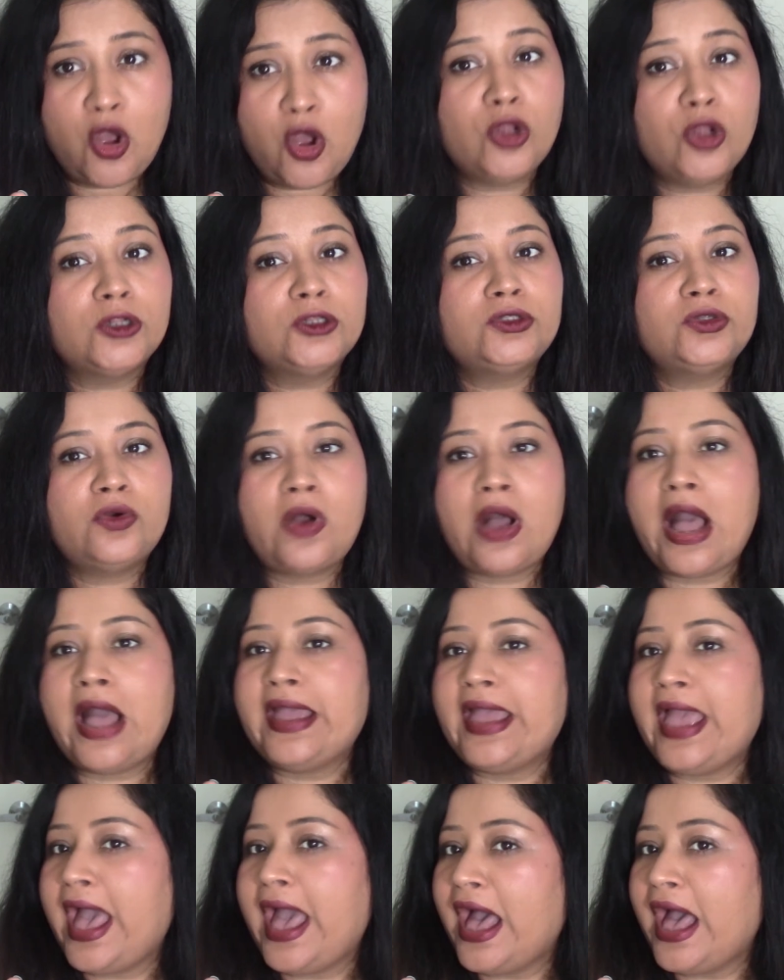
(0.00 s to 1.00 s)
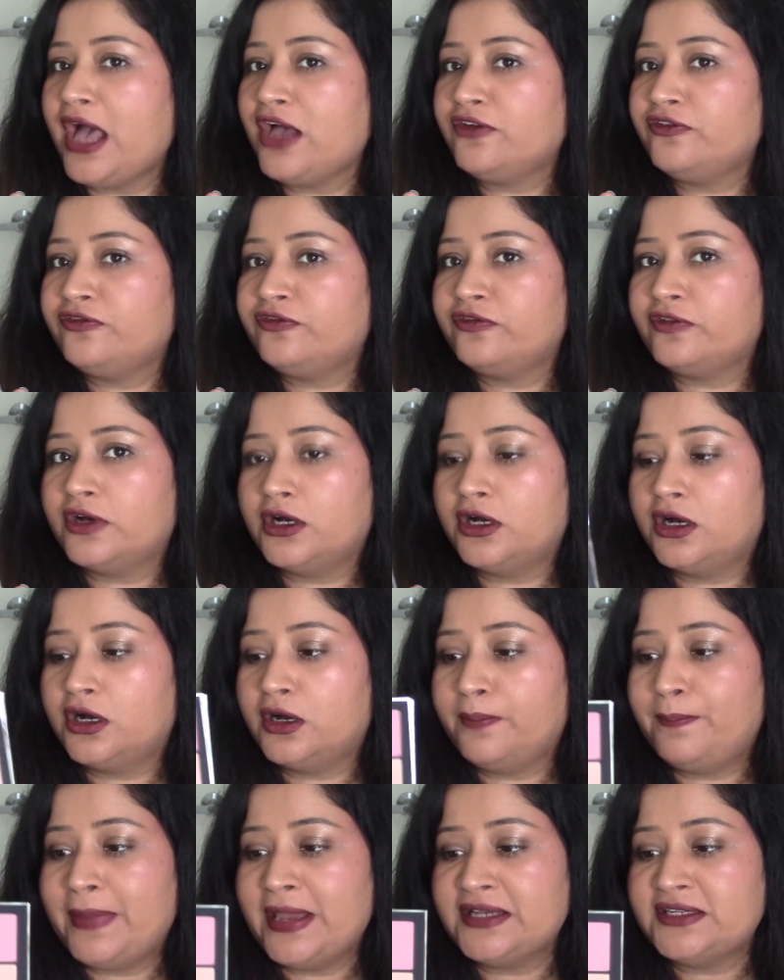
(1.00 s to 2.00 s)
Although I have
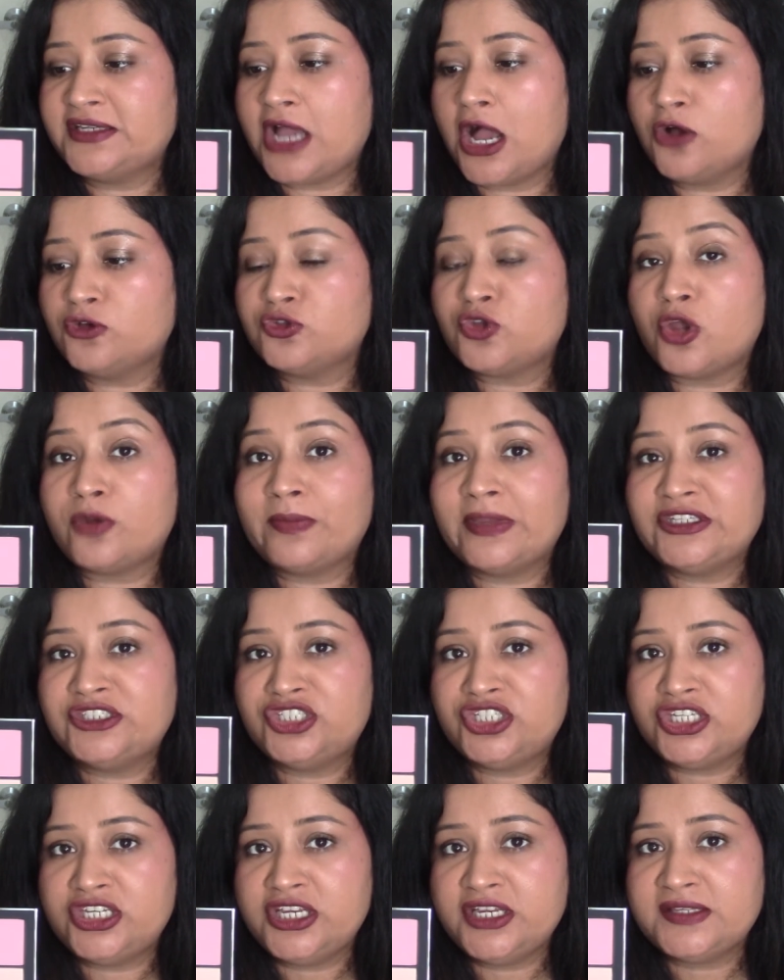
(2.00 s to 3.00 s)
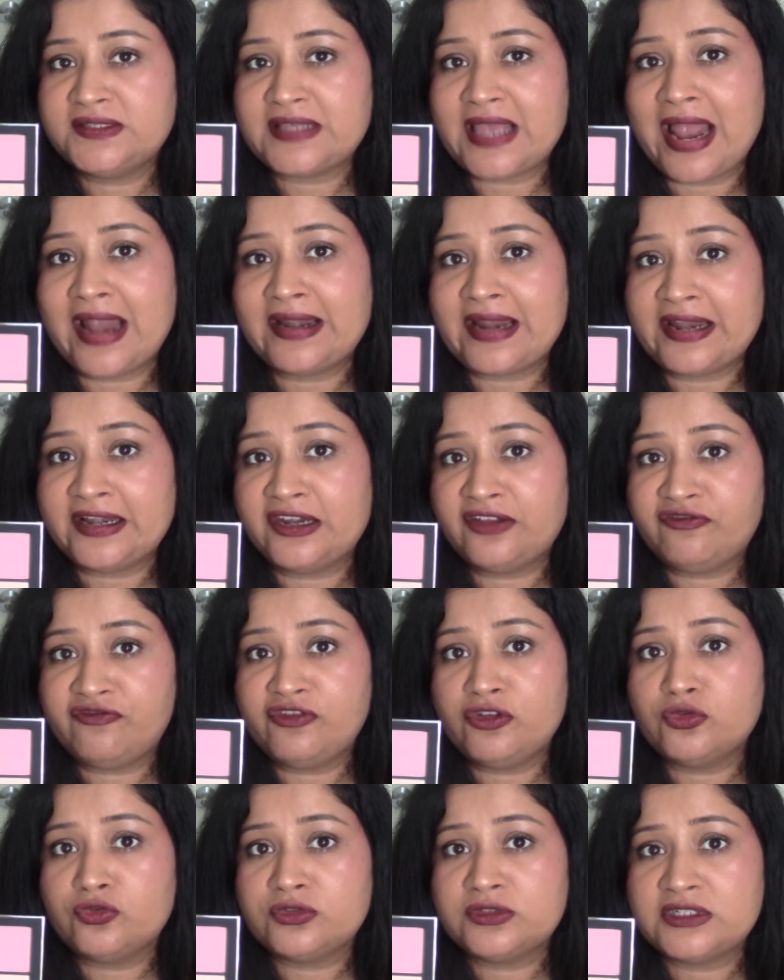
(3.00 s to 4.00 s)
Penthouse on my cheeks and I
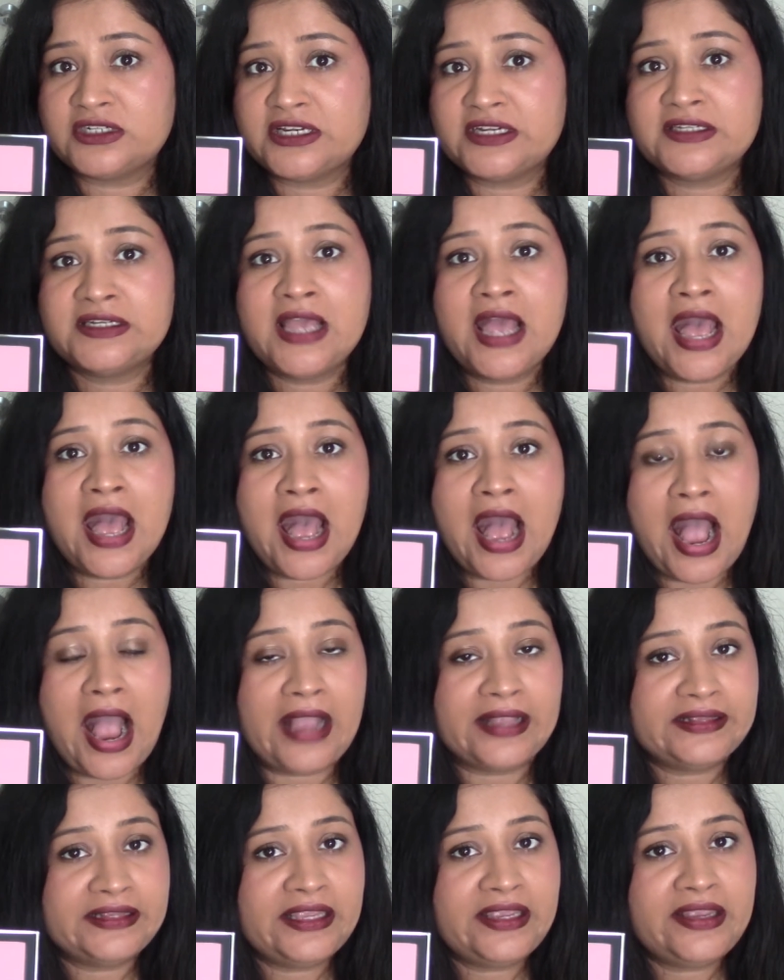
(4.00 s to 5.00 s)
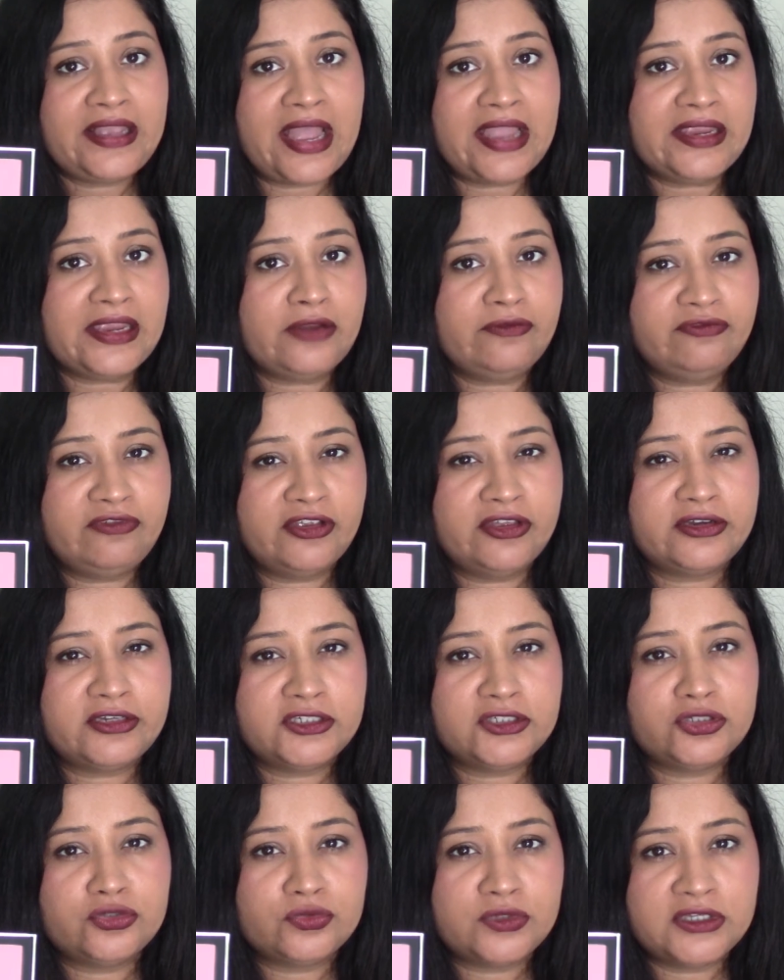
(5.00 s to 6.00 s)
diffused it, I think I can wear
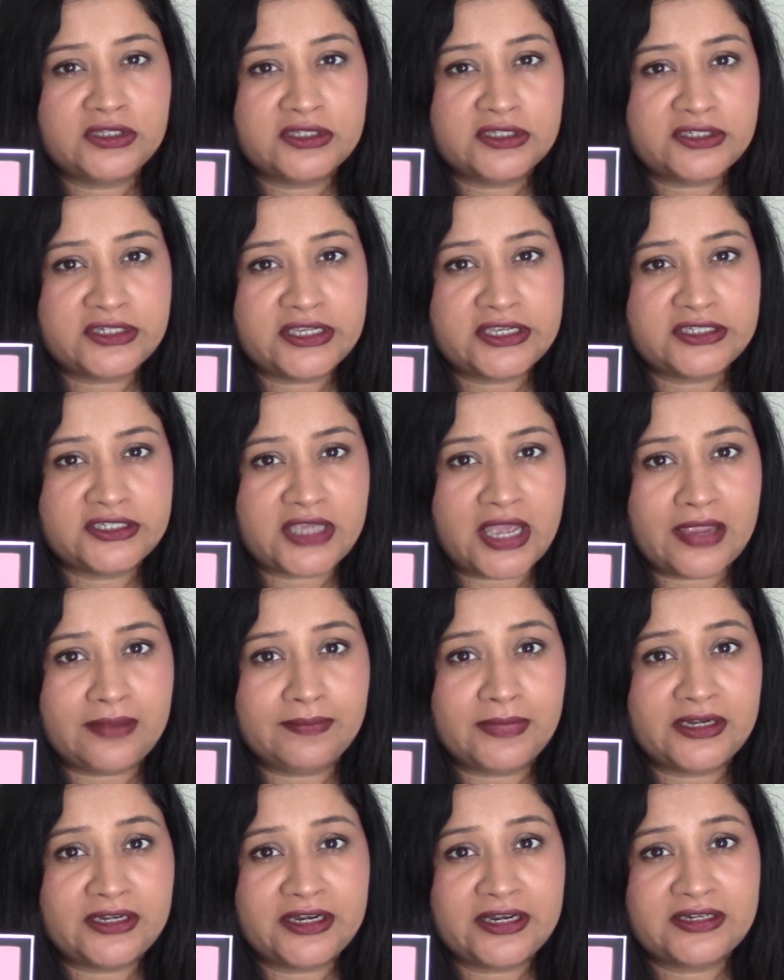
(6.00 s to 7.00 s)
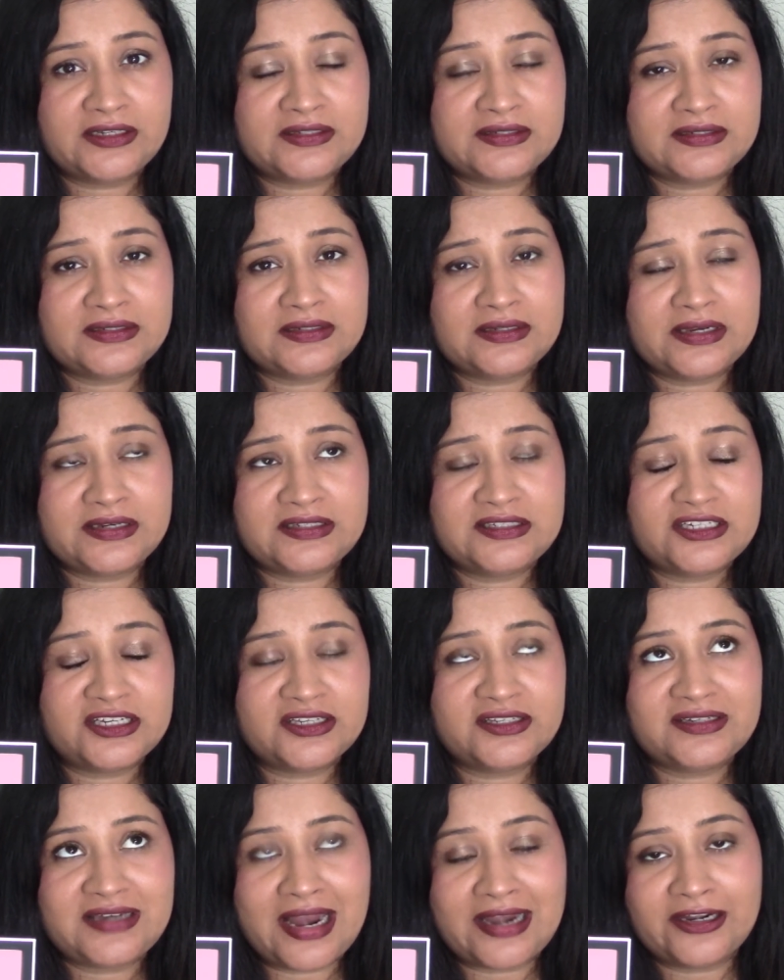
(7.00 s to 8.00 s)
it during the daytime, but it's
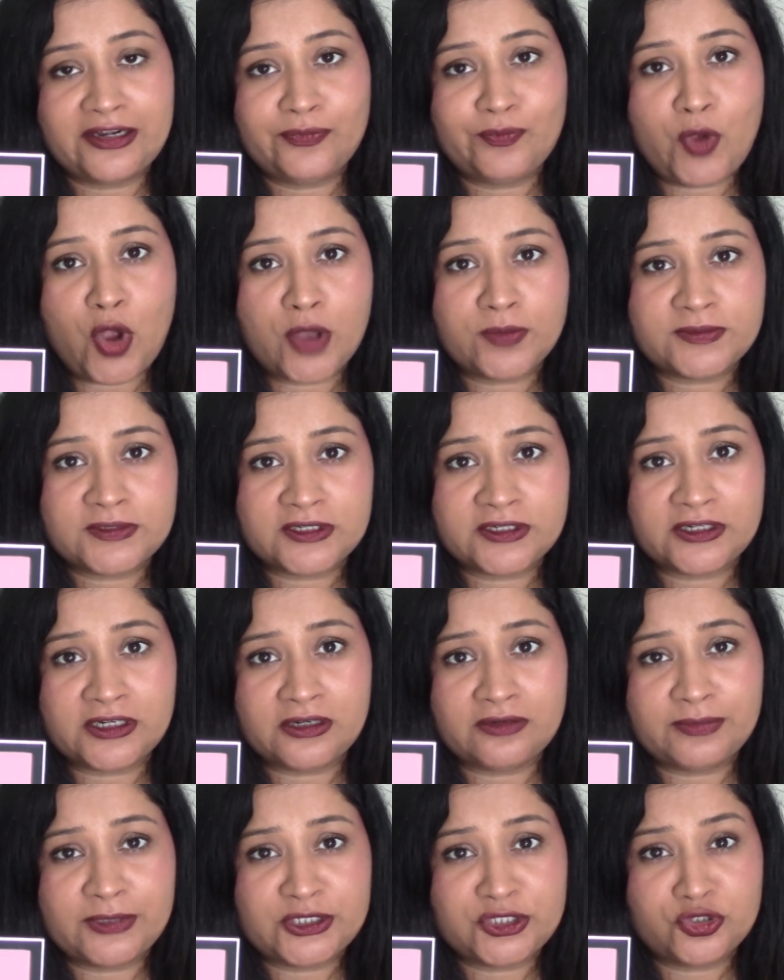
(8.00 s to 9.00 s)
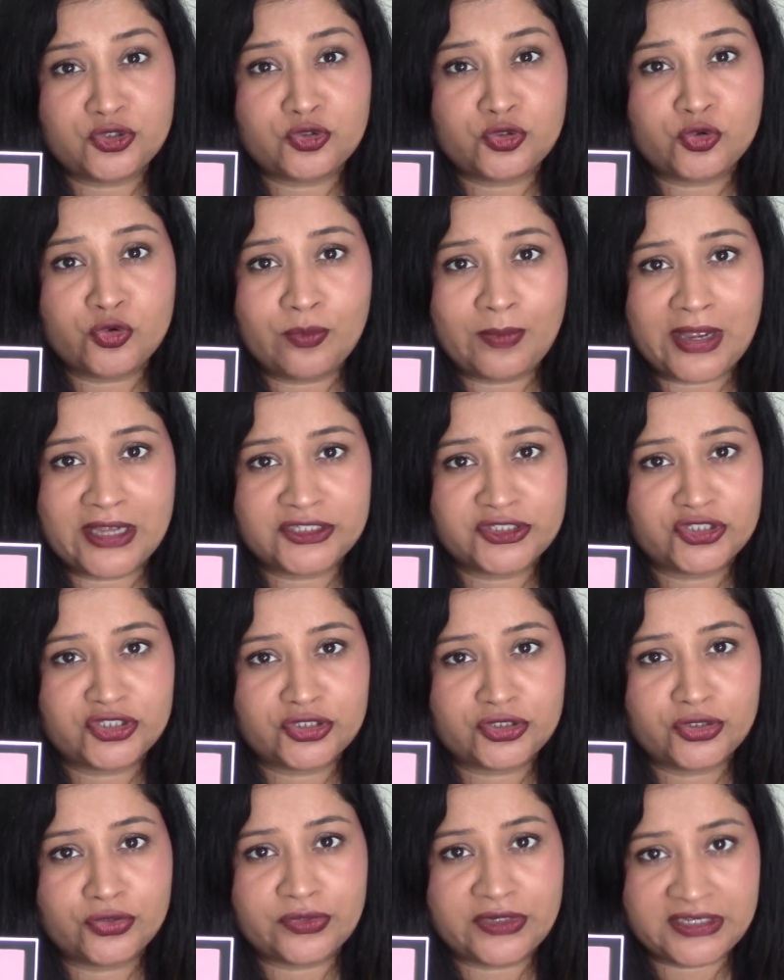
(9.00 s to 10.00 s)
just that it pops a little bit too
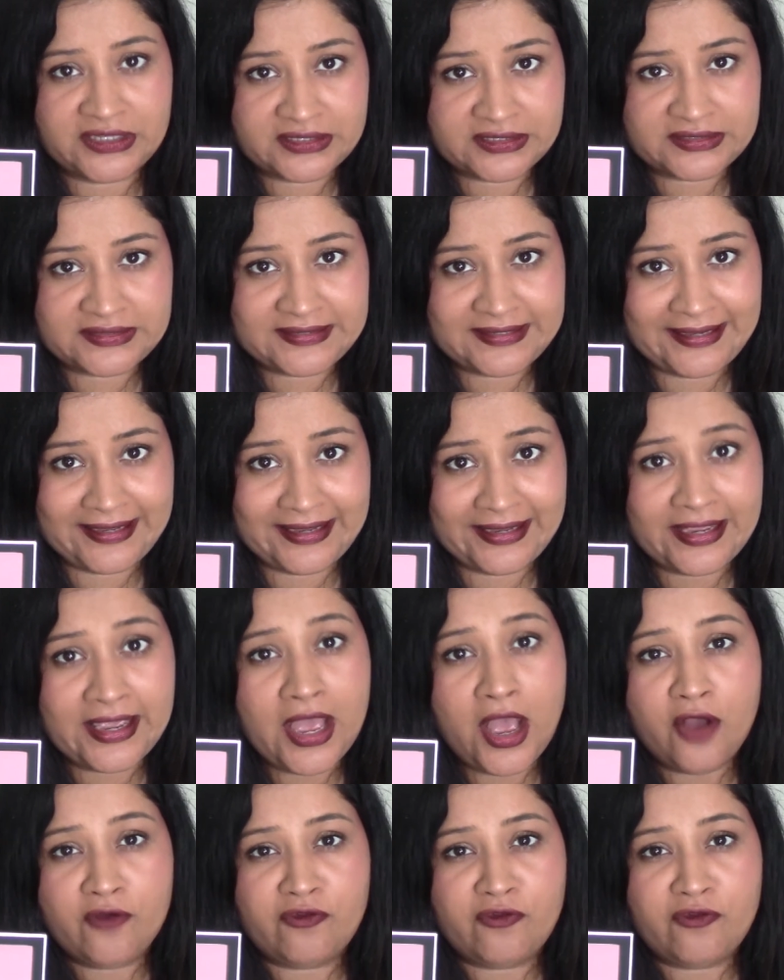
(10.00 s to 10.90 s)
much during the day.